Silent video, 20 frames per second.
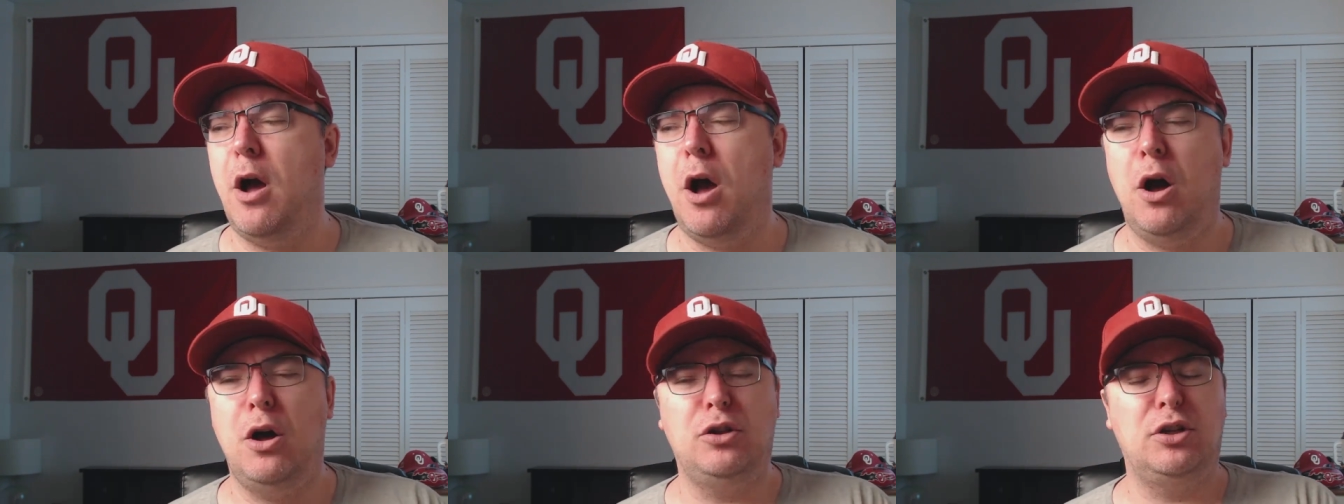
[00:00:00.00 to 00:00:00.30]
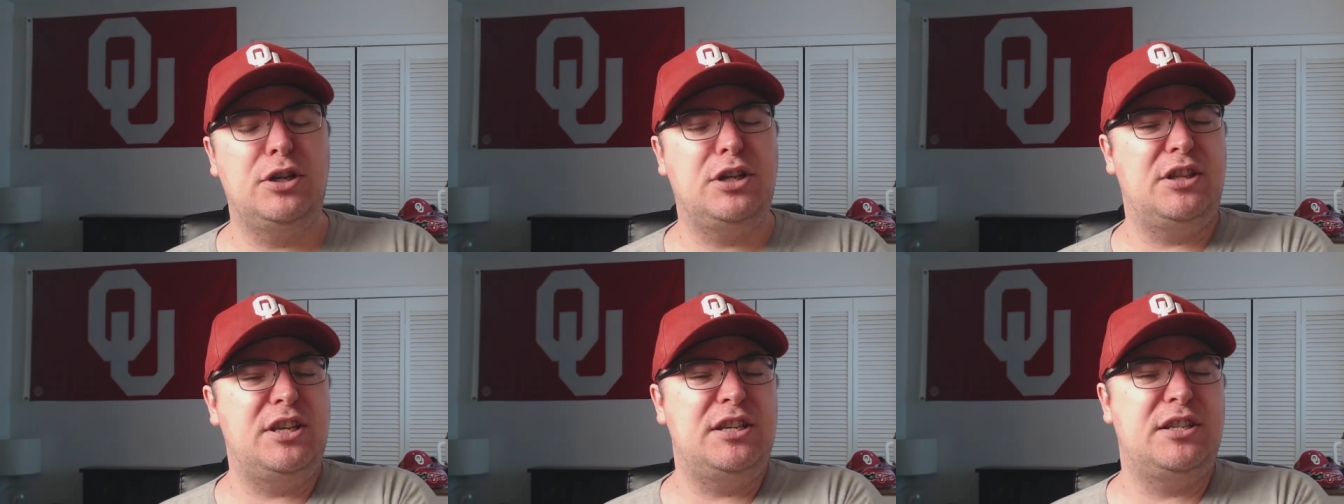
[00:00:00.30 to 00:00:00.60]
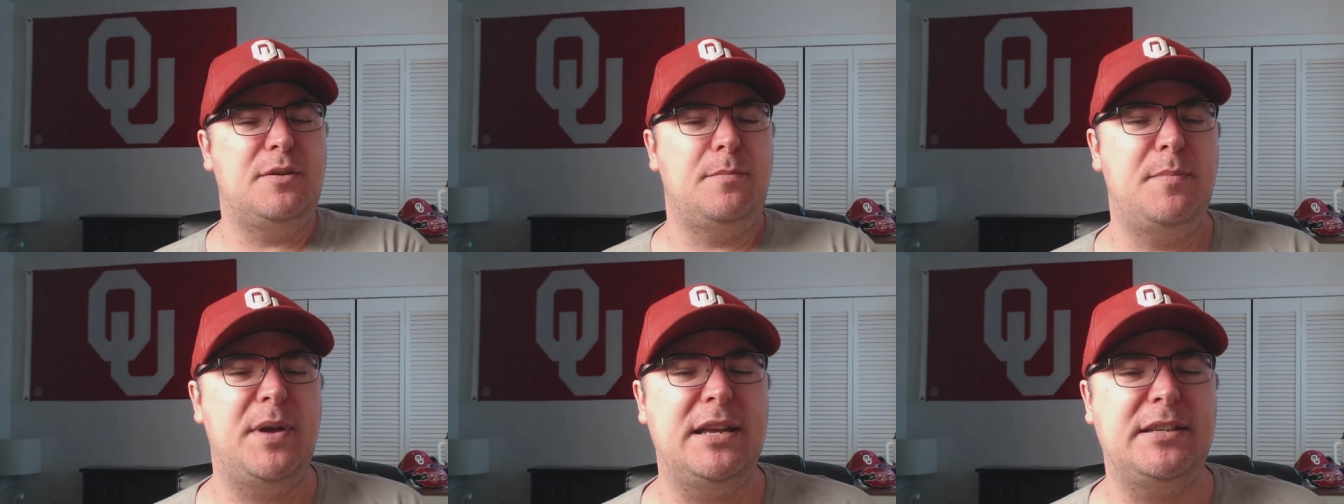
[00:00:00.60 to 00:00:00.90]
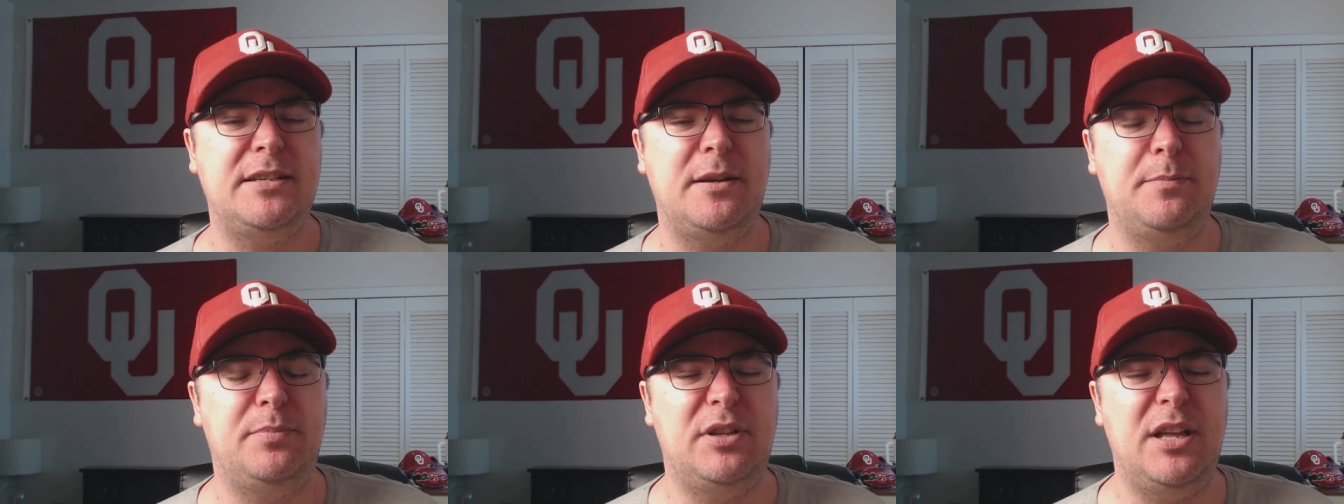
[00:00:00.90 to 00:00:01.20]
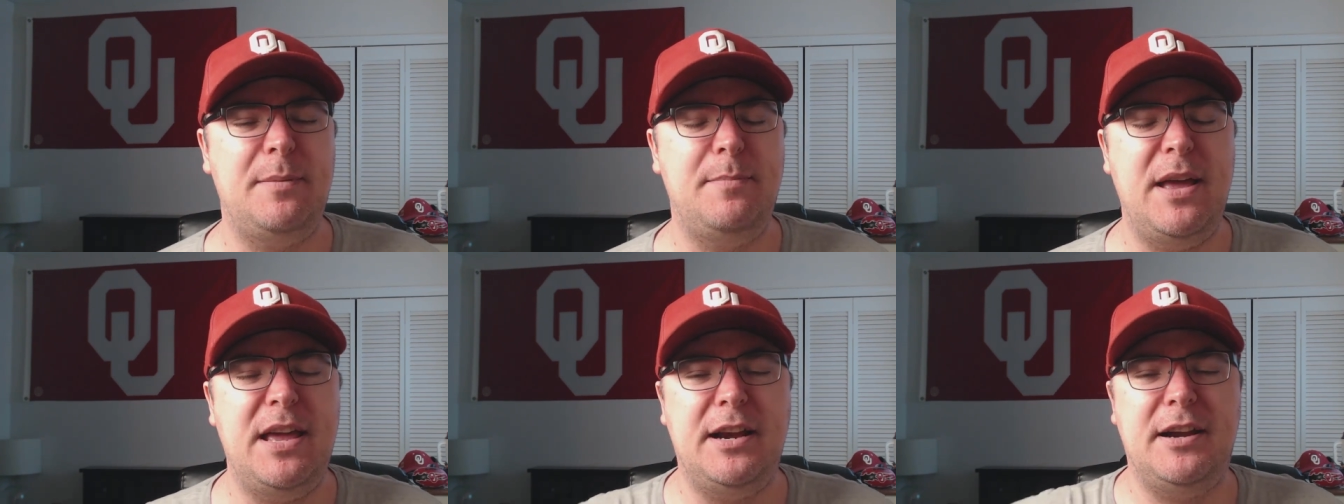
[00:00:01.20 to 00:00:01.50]
oh, look at this amazing
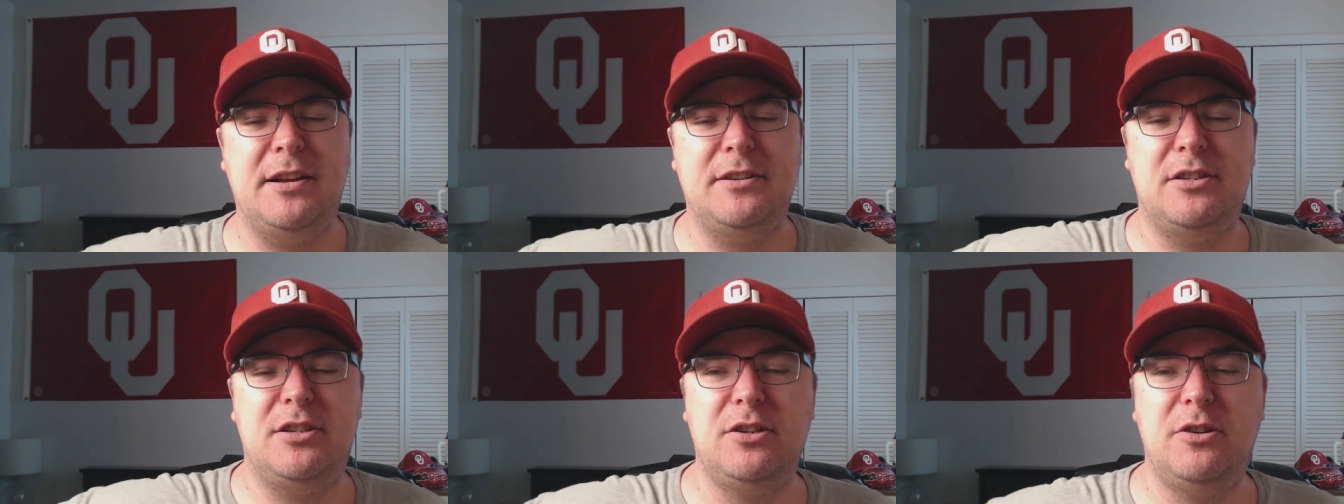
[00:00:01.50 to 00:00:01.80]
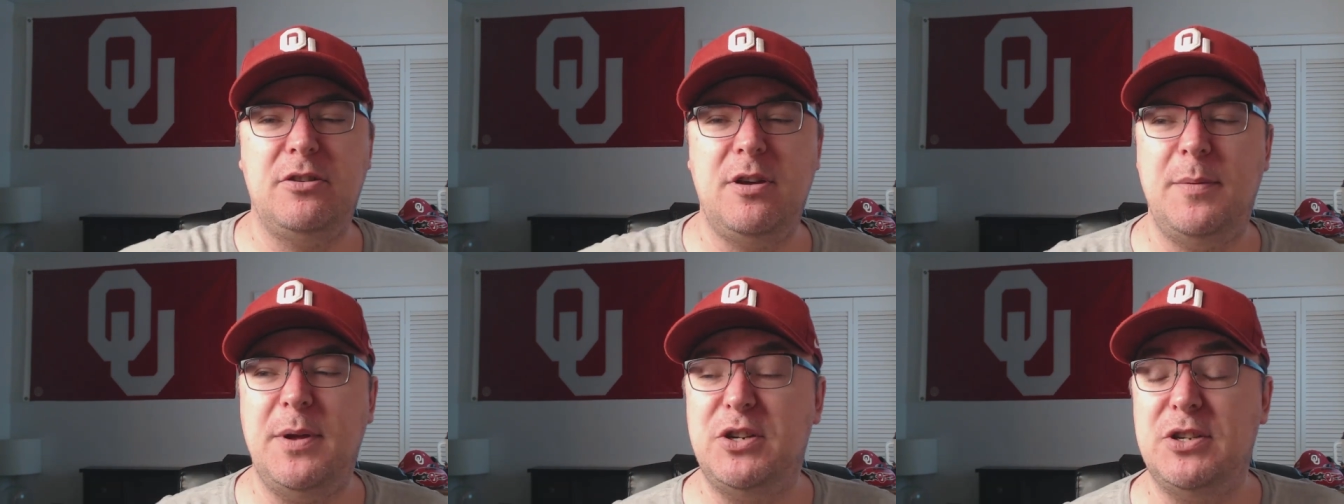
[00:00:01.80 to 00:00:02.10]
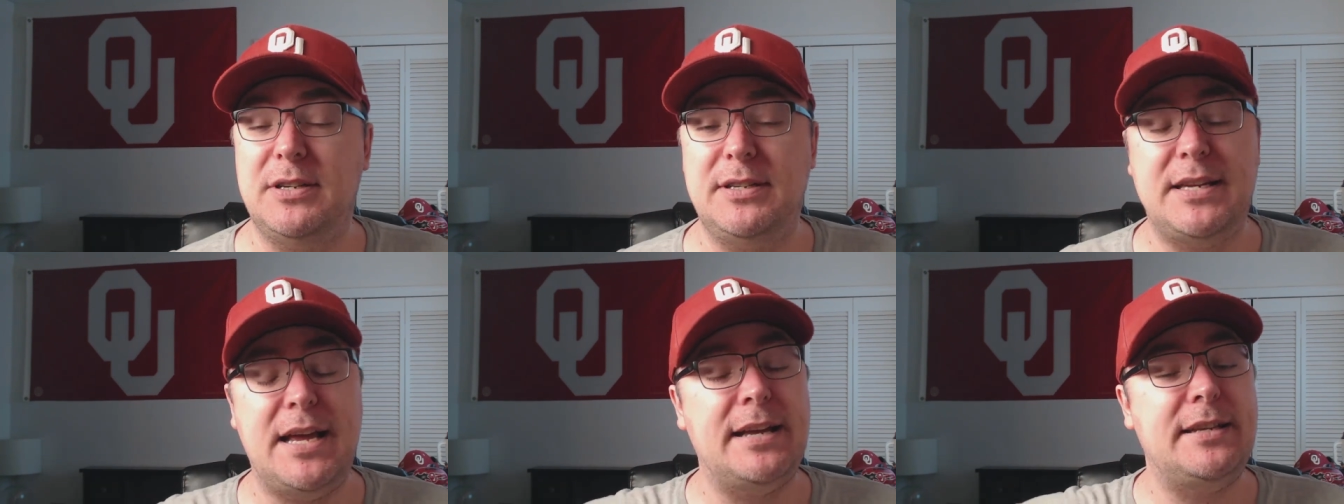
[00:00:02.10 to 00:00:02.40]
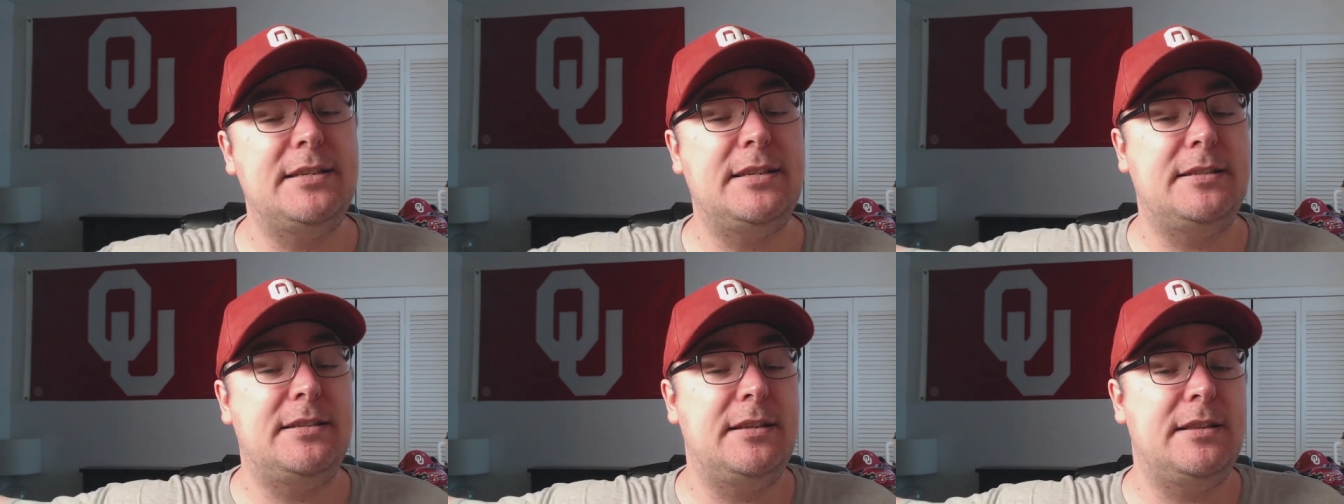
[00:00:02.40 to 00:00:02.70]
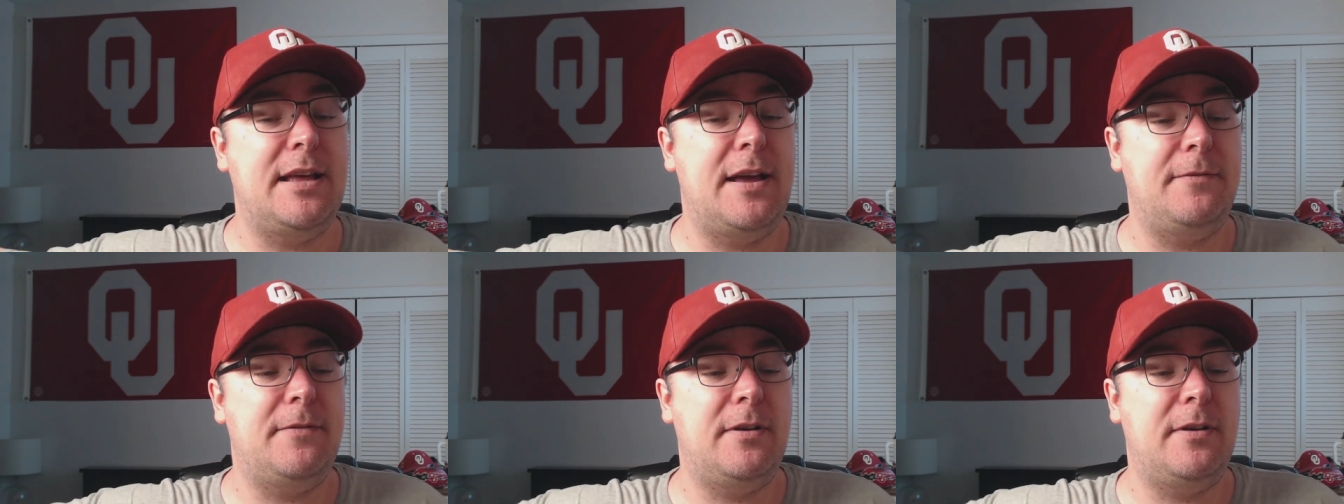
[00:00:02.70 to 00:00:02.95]
play made in a scrimmage, and Texas did that